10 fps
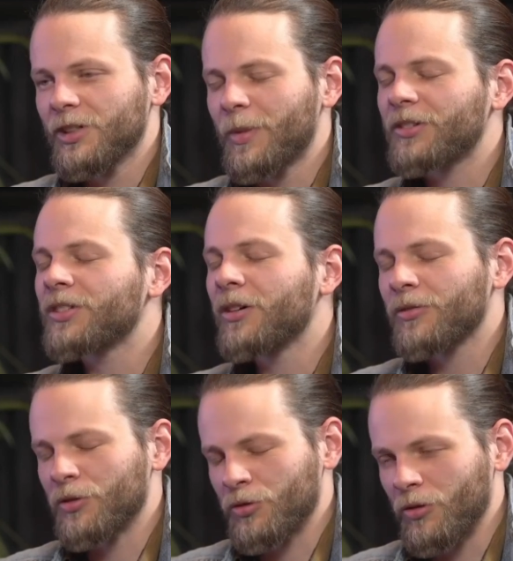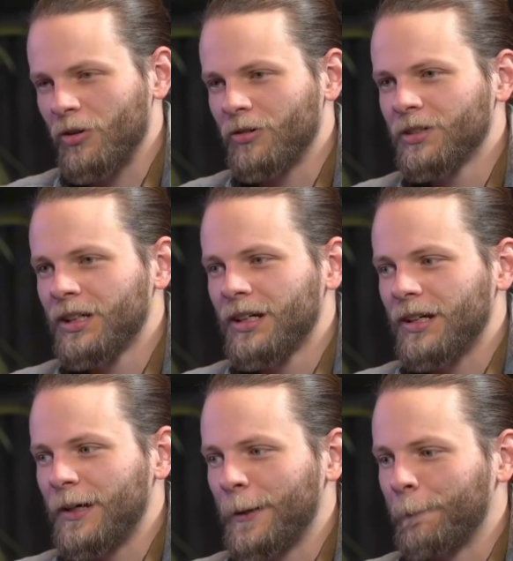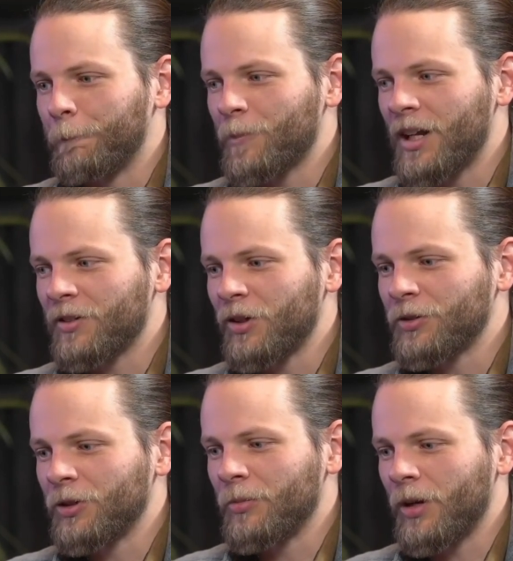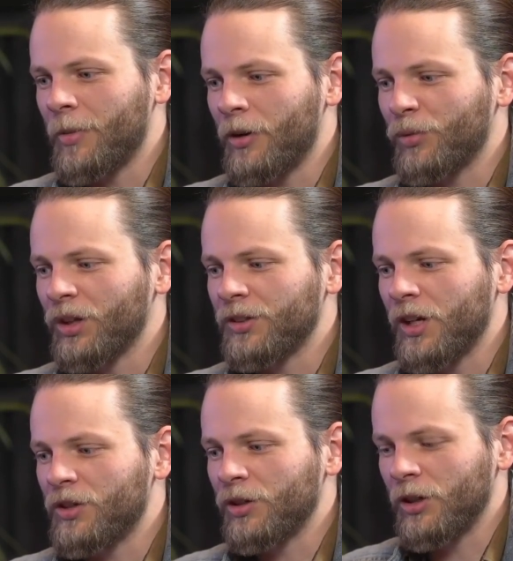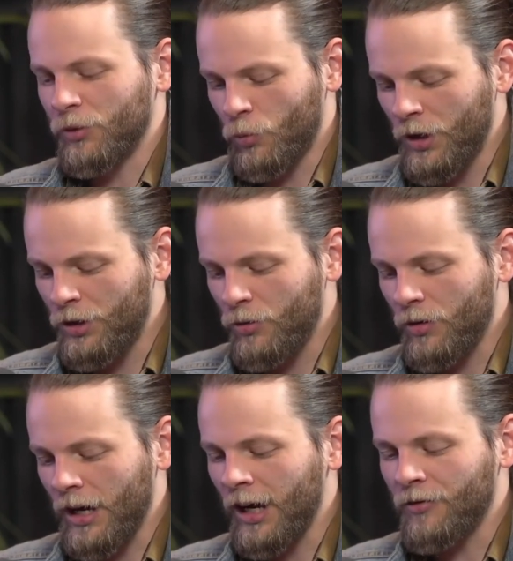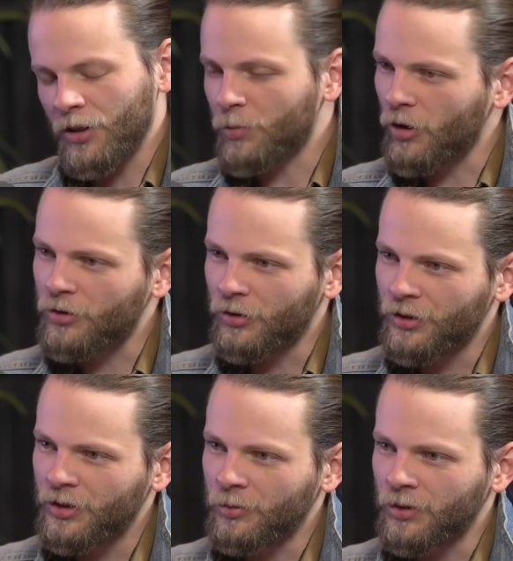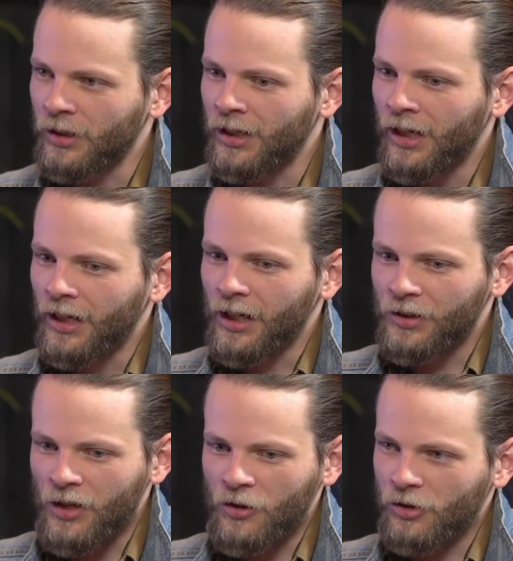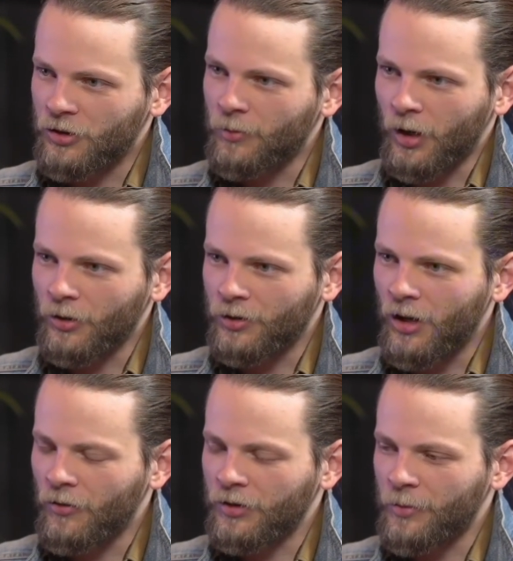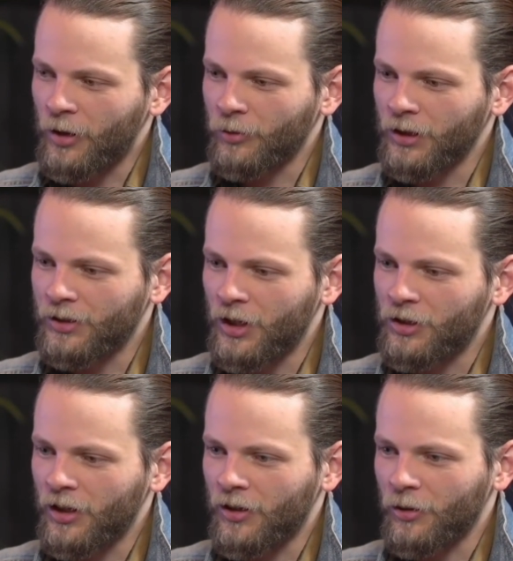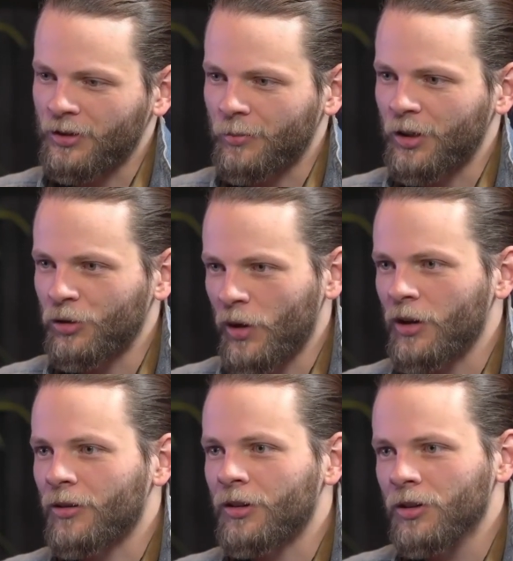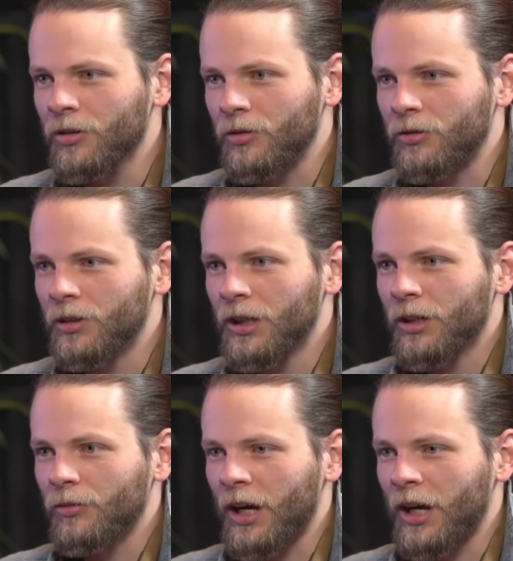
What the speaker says: about self-control. And it's also about a realization, because when you have this personal discipline, it's not just about yourself. It's about a realization that there is something greater than you, right?